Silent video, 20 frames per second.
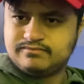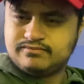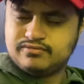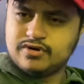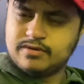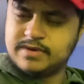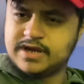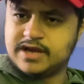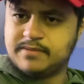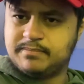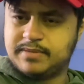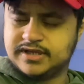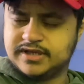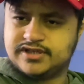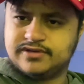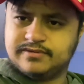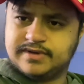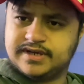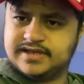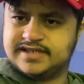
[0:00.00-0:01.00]
probably a bit
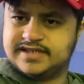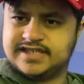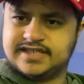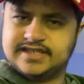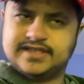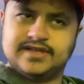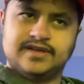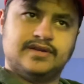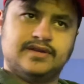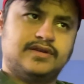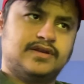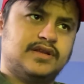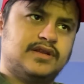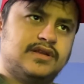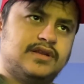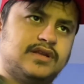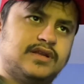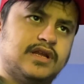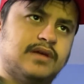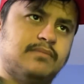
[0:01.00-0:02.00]
too inconsistent,
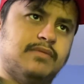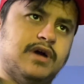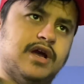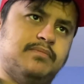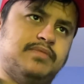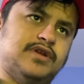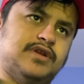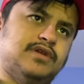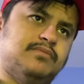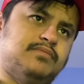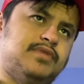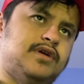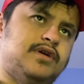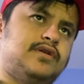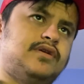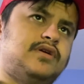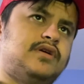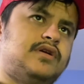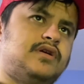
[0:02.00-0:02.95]
in my opinion. But,